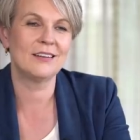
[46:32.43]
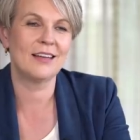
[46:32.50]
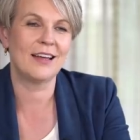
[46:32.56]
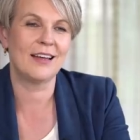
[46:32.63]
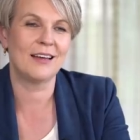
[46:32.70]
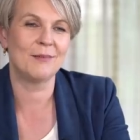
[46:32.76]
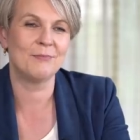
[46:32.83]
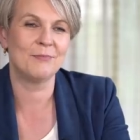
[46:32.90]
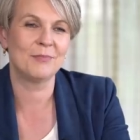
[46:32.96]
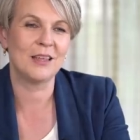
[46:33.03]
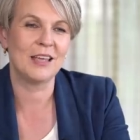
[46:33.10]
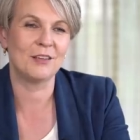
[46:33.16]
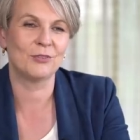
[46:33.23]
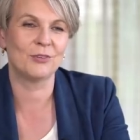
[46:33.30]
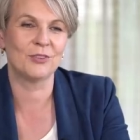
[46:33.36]
Um,
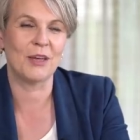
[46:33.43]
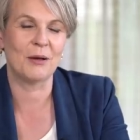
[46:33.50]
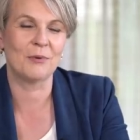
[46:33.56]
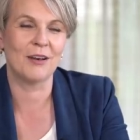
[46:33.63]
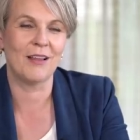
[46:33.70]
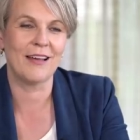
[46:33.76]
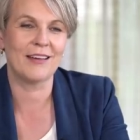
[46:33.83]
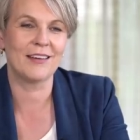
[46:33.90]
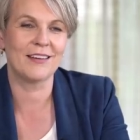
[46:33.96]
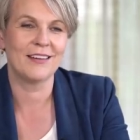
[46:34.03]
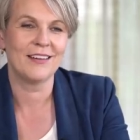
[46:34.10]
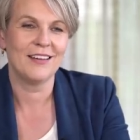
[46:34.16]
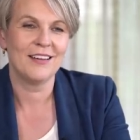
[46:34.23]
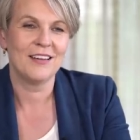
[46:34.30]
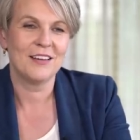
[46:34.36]
he thought they would like a,
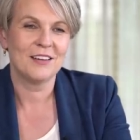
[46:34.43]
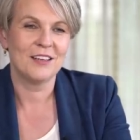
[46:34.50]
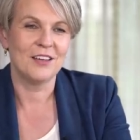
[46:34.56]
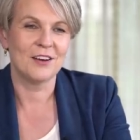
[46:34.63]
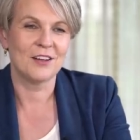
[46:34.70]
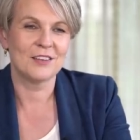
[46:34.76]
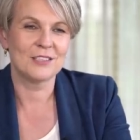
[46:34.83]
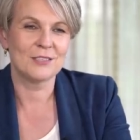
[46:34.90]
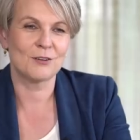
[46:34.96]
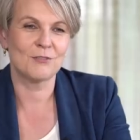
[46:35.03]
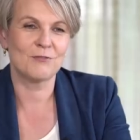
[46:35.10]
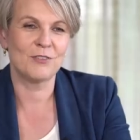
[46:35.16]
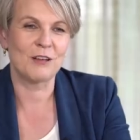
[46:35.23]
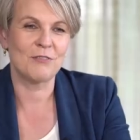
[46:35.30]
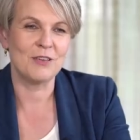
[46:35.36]
you know, soft,
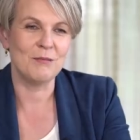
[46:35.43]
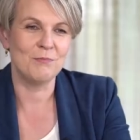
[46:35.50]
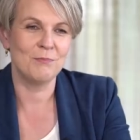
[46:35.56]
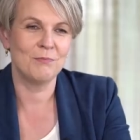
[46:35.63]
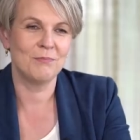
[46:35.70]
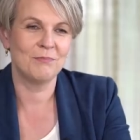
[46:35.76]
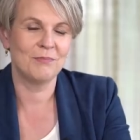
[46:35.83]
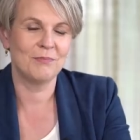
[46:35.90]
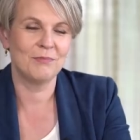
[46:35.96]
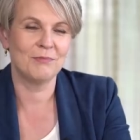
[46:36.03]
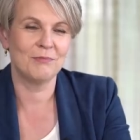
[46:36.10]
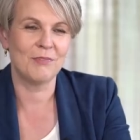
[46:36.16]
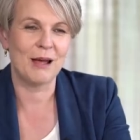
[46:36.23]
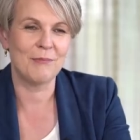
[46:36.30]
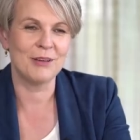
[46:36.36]
fluffy
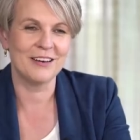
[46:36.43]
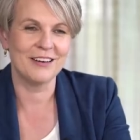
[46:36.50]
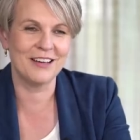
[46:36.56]
rabbit.